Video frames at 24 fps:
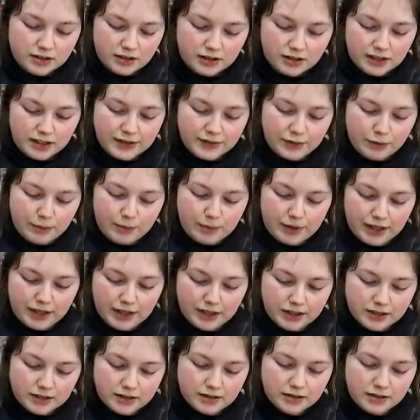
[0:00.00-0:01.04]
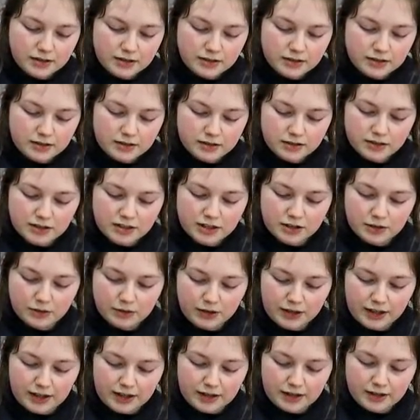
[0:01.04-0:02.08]
leave them be until
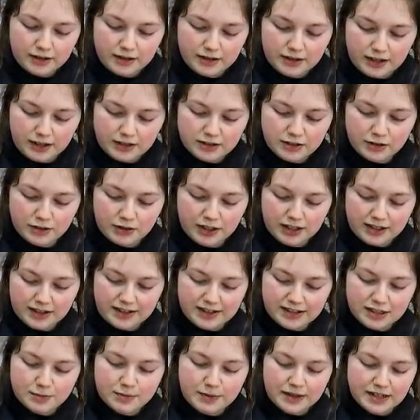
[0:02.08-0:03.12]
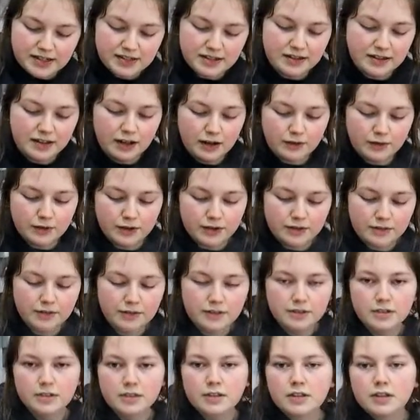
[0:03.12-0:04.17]
there's space in the oven.
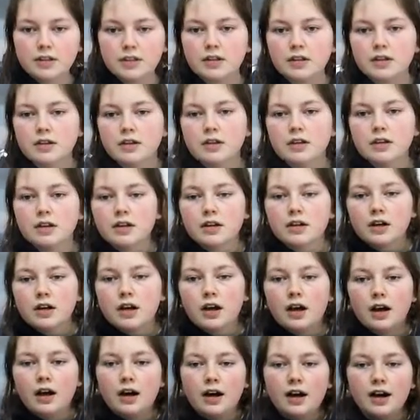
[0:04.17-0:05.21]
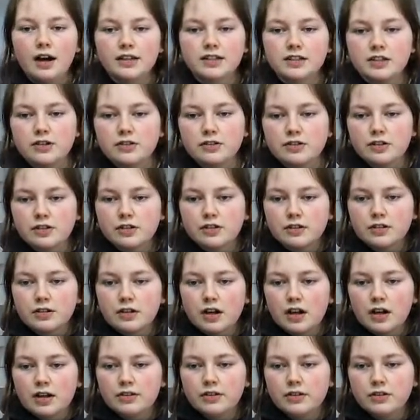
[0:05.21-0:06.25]
Hi Susan.
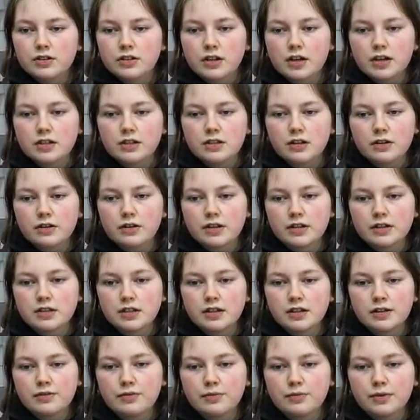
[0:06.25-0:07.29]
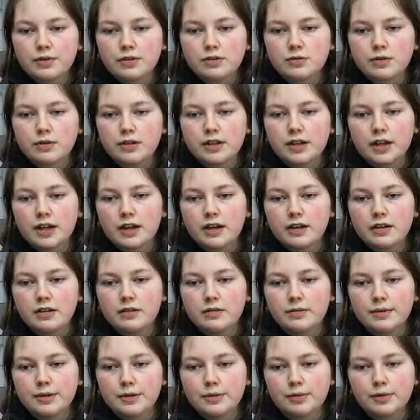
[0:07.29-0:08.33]
Hi Nikita. I can see from your 28
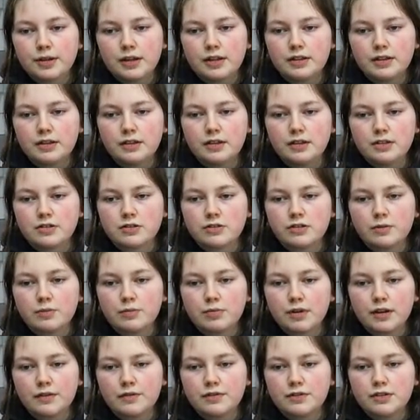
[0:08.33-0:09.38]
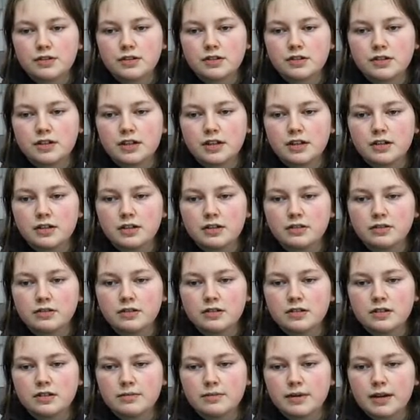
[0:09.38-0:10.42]
in your plan. There's only breakfast and dinner.
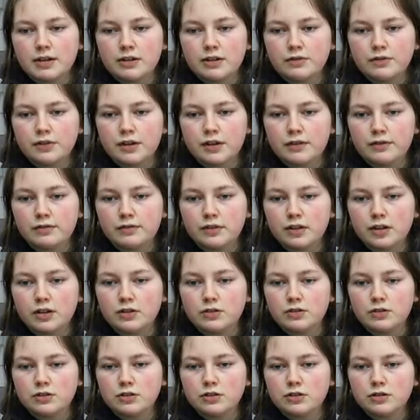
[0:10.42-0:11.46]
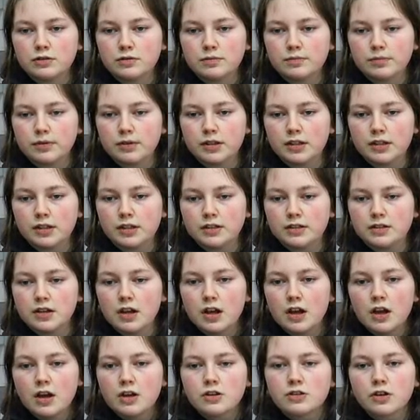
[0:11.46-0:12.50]
Does it matter if you have lunch, please?
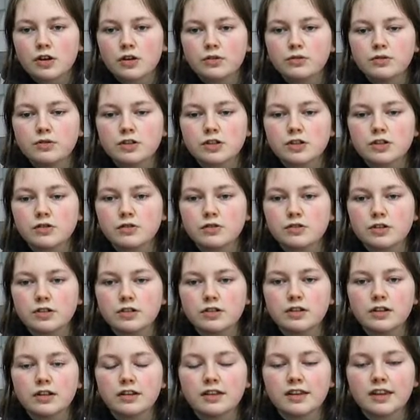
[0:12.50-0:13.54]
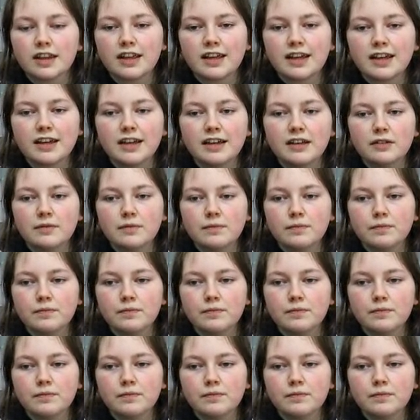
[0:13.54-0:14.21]
So Susan, the